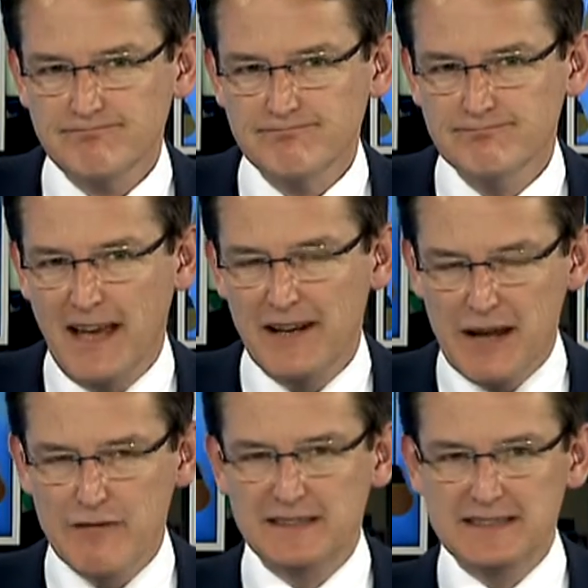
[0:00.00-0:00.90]
And
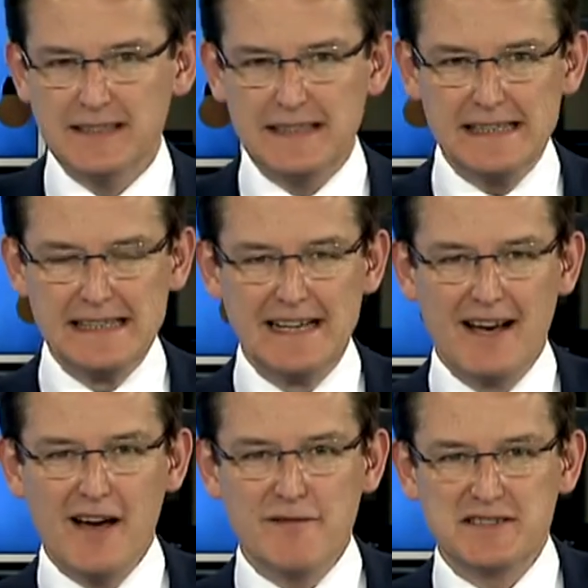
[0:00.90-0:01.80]
here in Sydney,
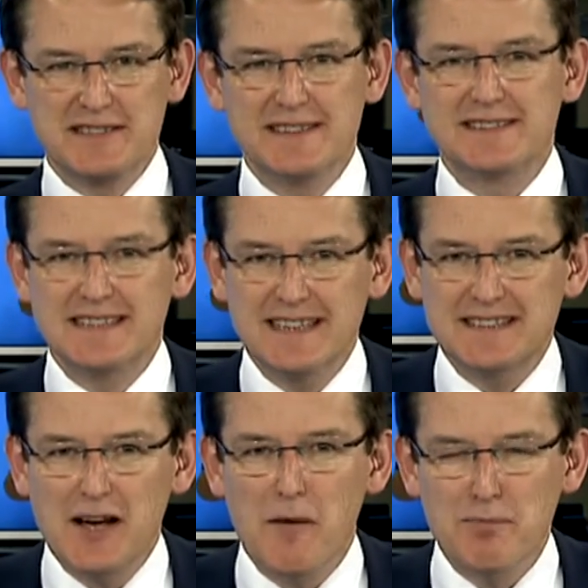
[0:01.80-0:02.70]
I visited
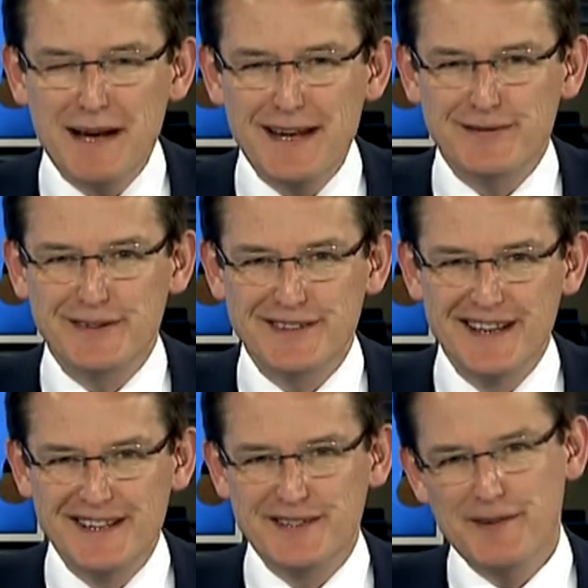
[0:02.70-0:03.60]
CSR Bradford
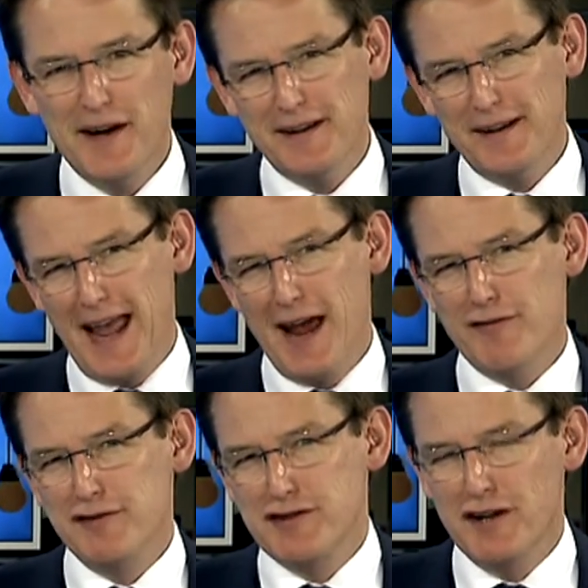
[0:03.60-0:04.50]
to find out how
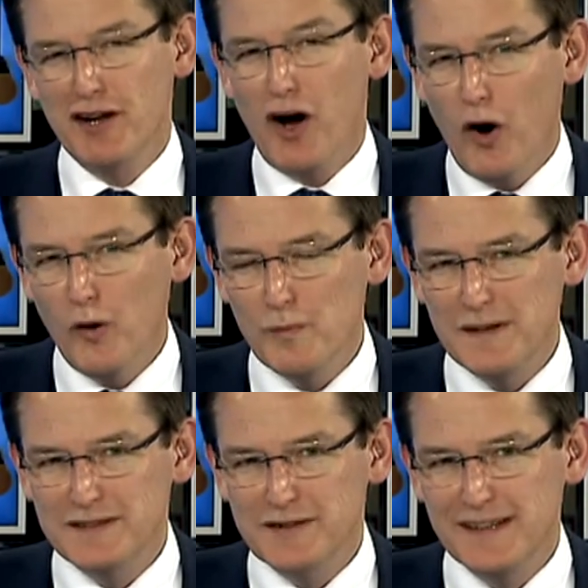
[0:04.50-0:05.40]
they're turning old
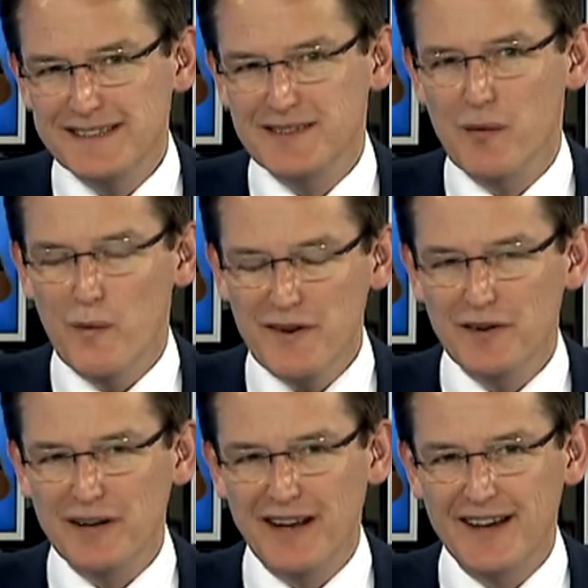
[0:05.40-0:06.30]
windscreens, window
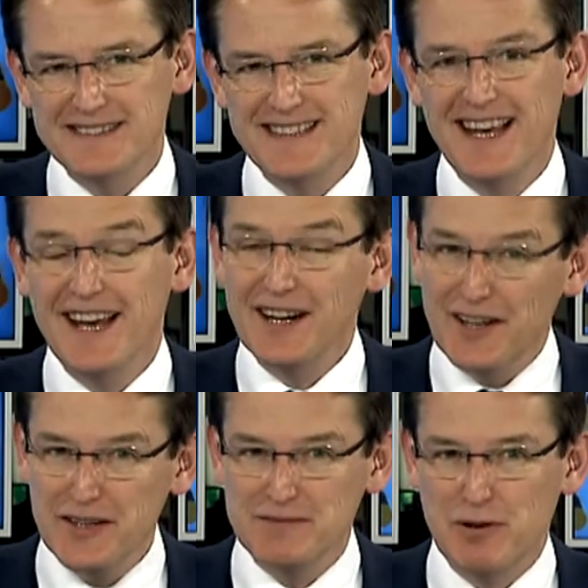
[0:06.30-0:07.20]
glass and
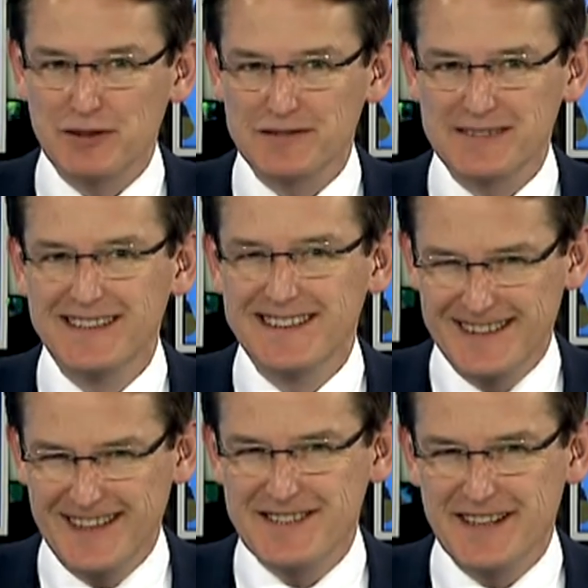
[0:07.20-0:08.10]
glass bottles
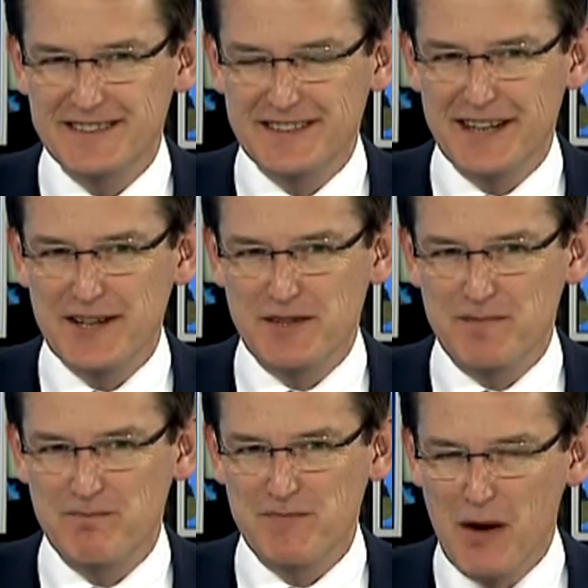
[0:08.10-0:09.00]
into insulation.
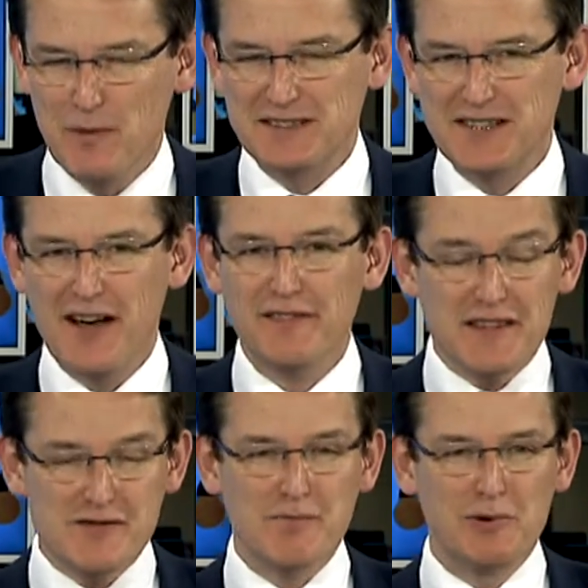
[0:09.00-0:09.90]
We start
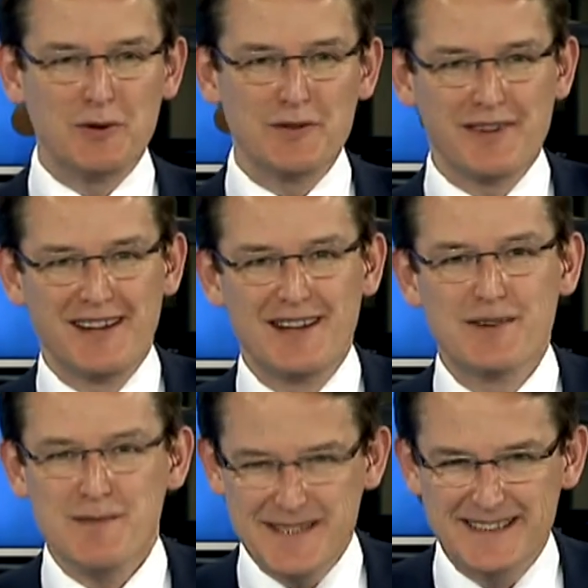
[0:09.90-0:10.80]
this report
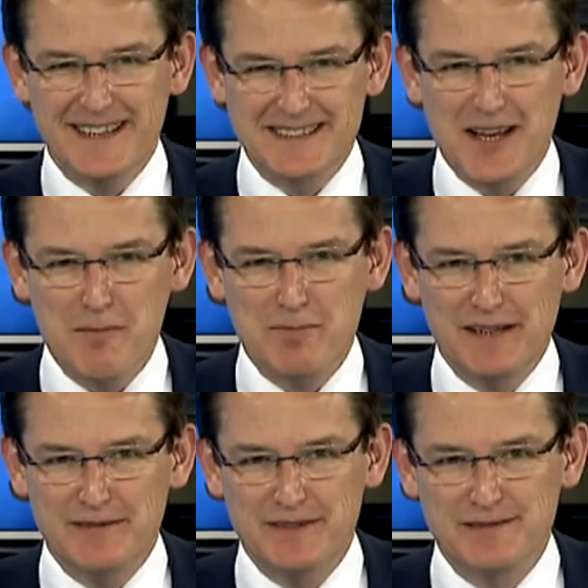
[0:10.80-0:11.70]
with CSR Bradford.